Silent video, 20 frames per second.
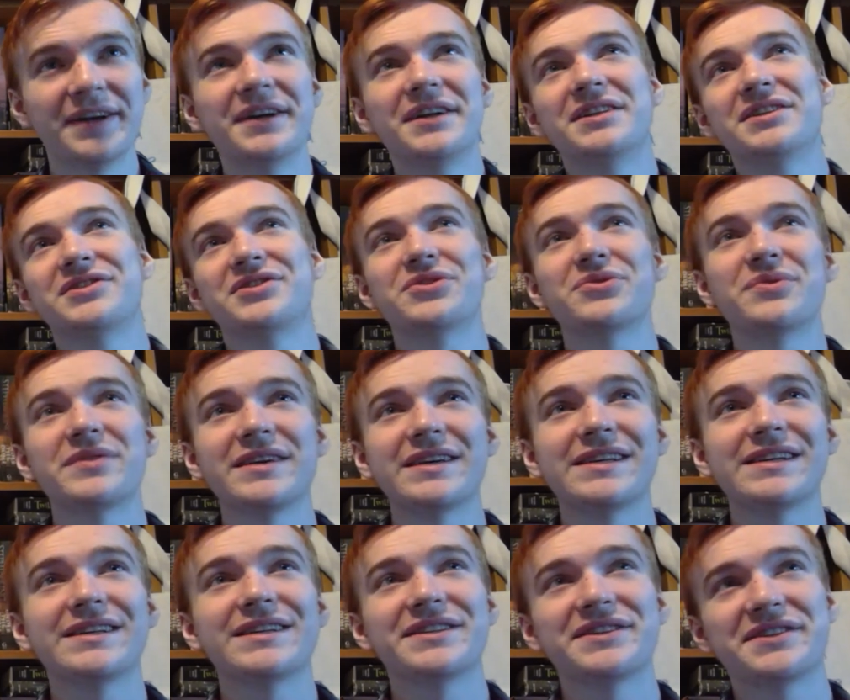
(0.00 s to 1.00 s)

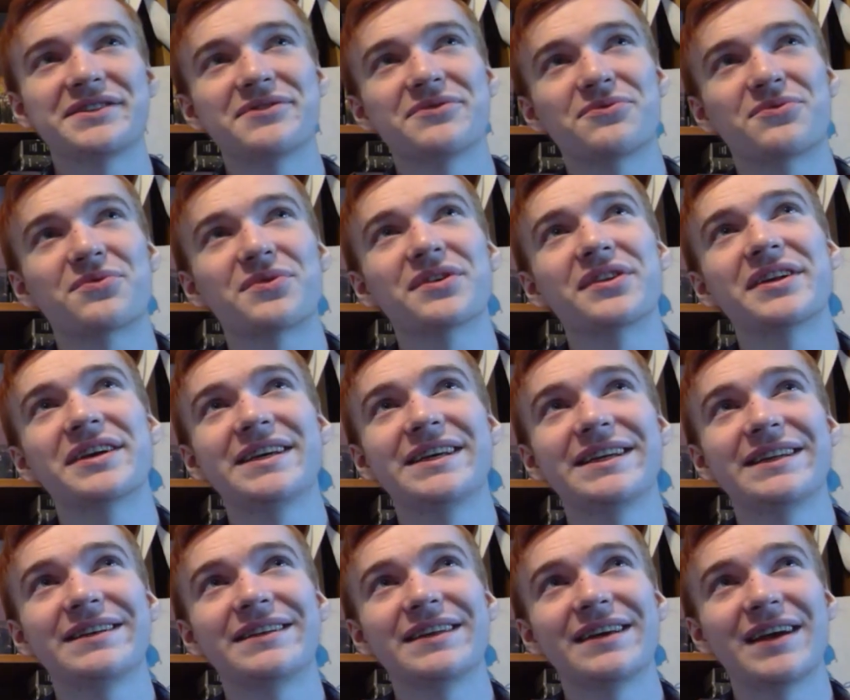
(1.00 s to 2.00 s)
Chewie
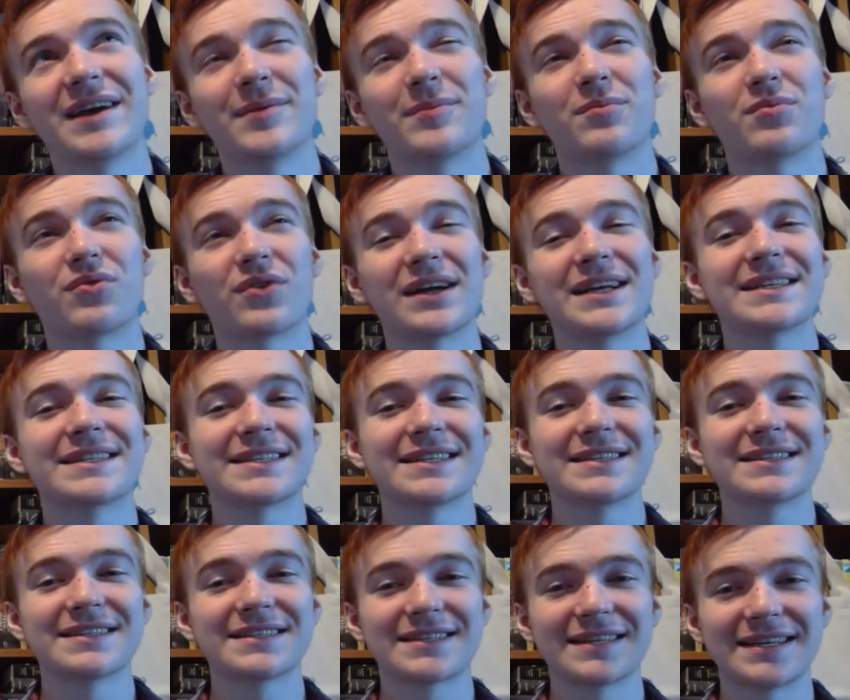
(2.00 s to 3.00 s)
really
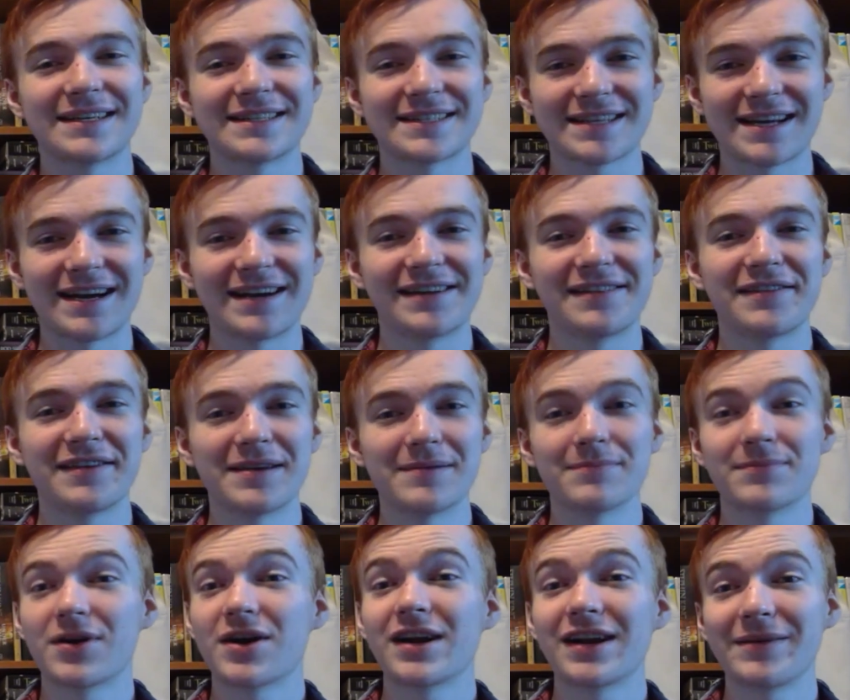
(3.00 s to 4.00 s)
embraces and is kind of the
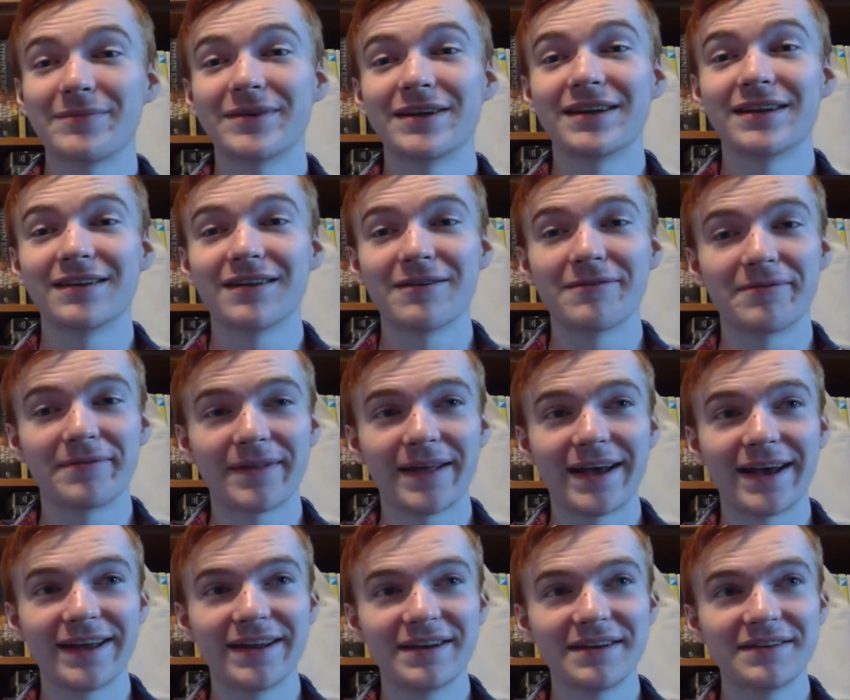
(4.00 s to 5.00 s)
embodiment of
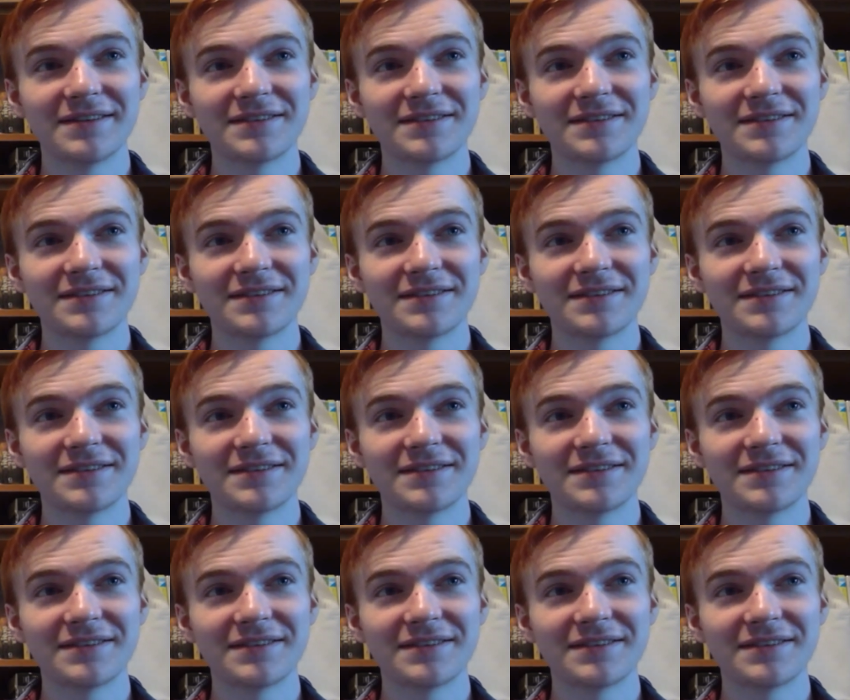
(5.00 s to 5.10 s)
that